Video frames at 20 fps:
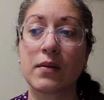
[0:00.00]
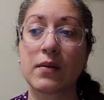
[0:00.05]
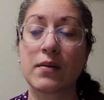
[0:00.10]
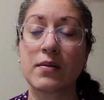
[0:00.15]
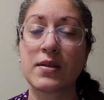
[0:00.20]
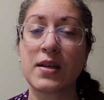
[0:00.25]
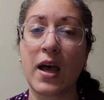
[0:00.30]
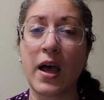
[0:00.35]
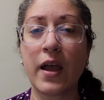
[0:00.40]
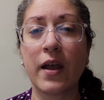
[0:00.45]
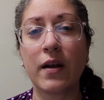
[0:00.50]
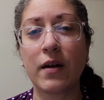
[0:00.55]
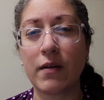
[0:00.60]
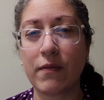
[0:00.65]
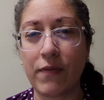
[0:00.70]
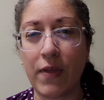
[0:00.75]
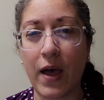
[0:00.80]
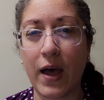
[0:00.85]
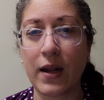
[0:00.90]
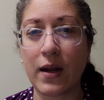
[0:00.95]
tired of
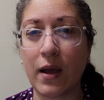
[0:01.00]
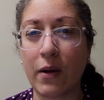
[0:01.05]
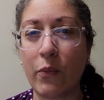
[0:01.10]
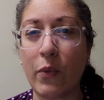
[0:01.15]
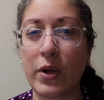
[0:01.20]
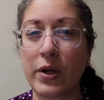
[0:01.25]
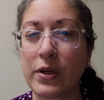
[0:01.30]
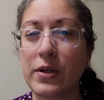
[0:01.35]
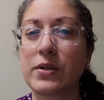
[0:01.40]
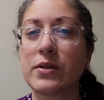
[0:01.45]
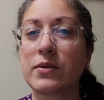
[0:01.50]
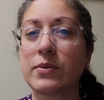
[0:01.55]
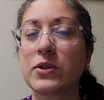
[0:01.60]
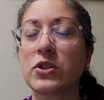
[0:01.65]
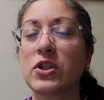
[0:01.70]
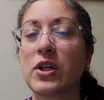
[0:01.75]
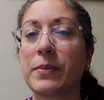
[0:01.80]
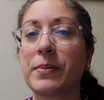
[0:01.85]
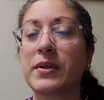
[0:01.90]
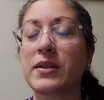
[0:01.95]
that and I wanted to switch
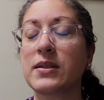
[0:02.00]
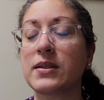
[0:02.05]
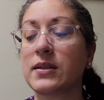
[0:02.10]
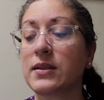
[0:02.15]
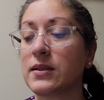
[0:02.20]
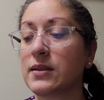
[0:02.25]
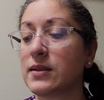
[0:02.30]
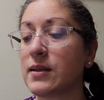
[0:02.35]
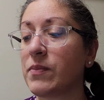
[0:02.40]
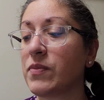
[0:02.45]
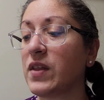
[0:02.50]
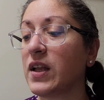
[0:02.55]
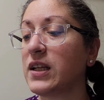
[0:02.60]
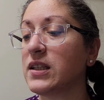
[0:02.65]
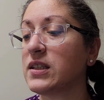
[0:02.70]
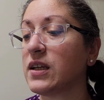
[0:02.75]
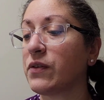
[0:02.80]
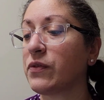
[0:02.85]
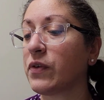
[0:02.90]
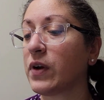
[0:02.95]
it up into something
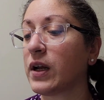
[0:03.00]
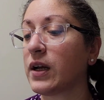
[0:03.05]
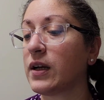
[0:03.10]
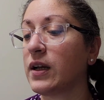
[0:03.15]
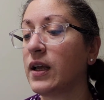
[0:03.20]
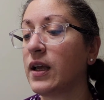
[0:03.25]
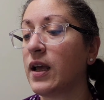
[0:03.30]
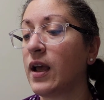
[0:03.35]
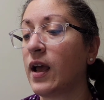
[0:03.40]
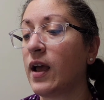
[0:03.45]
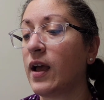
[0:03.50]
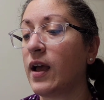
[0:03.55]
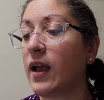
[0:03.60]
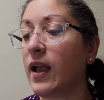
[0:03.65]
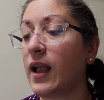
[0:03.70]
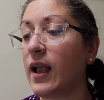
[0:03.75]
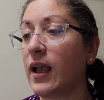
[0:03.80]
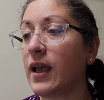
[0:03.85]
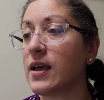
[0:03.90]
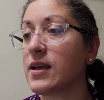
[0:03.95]
different.
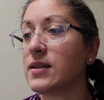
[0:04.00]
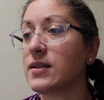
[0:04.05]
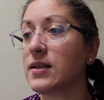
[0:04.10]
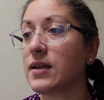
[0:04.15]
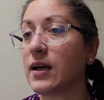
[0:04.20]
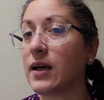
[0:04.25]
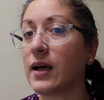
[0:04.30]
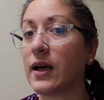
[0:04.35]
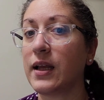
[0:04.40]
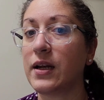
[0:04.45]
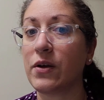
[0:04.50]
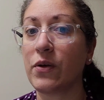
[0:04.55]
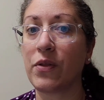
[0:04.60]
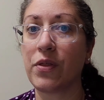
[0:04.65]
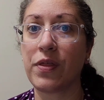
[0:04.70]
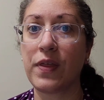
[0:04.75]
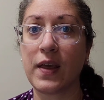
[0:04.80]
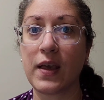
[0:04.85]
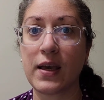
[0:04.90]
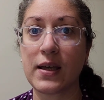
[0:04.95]
And I don't
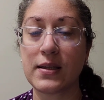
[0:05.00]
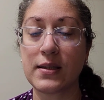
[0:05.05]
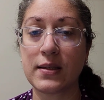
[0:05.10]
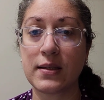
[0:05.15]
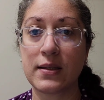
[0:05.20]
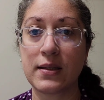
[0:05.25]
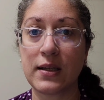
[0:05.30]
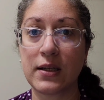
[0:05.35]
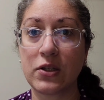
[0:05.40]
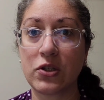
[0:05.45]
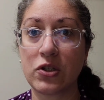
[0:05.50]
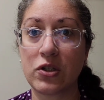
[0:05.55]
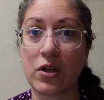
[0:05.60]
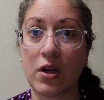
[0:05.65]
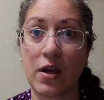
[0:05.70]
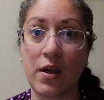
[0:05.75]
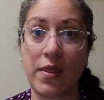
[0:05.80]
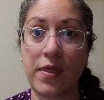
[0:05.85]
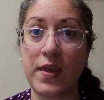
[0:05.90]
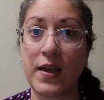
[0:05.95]
think I stitched
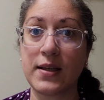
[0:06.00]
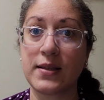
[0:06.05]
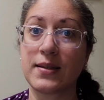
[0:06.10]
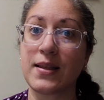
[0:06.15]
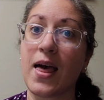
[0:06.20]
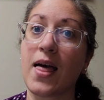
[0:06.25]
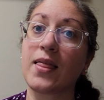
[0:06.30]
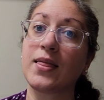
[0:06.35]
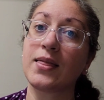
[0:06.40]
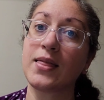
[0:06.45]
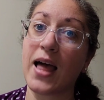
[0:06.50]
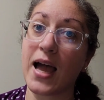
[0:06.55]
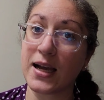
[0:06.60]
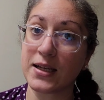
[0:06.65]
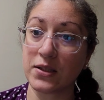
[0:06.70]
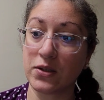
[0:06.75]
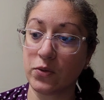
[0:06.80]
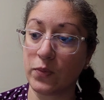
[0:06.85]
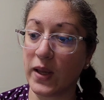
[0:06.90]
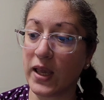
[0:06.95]
on this
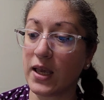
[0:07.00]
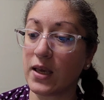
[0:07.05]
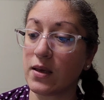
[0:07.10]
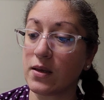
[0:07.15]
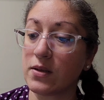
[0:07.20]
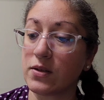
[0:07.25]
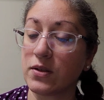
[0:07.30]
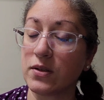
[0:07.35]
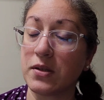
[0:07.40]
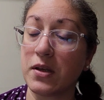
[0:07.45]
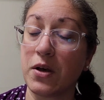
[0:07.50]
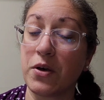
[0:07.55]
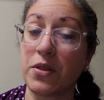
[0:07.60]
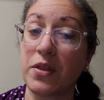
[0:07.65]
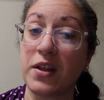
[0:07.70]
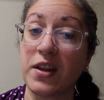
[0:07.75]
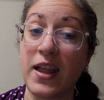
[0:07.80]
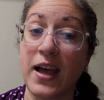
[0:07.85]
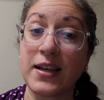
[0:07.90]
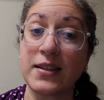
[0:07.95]
last week, so the
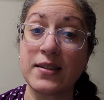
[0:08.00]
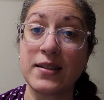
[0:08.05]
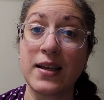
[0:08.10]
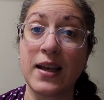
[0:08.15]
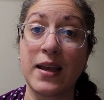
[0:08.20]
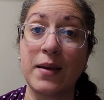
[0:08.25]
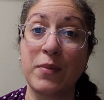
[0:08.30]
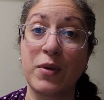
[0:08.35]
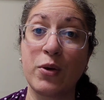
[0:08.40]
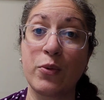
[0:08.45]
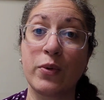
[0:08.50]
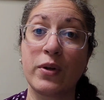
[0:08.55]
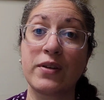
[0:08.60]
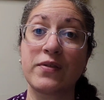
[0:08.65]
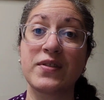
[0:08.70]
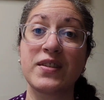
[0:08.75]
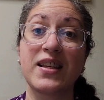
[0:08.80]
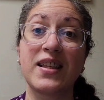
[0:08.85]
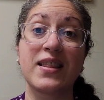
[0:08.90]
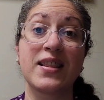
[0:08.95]
last time you would have
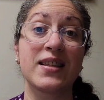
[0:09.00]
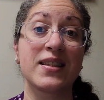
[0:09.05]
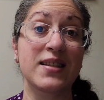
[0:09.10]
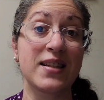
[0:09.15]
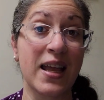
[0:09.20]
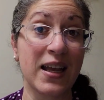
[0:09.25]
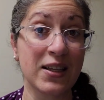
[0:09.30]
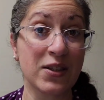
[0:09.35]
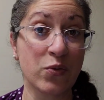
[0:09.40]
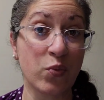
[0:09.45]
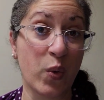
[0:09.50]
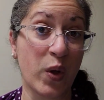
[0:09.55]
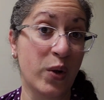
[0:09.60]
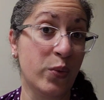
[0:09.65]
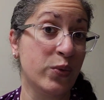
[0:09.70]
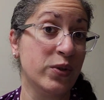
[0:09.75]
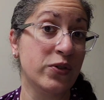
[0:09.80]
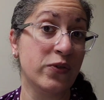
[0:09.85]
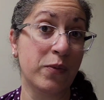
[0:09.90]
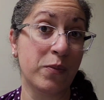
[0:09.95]
seen this next one
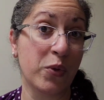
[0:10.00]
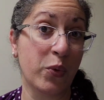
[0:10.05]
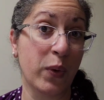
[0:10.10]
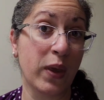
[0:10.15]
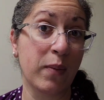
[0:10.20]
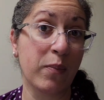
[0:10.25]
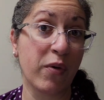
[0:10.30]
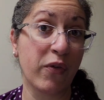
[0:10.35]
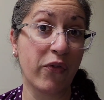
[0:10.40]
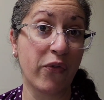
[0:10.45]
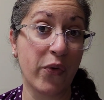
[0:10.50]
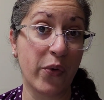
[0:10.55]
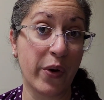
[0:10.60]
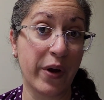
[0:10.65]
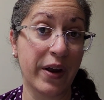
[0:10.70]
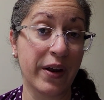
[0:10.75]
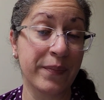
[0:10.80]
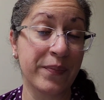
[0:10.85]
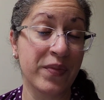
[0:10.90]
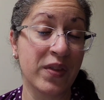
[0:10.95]
was from the week
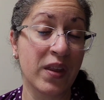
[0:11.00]
before.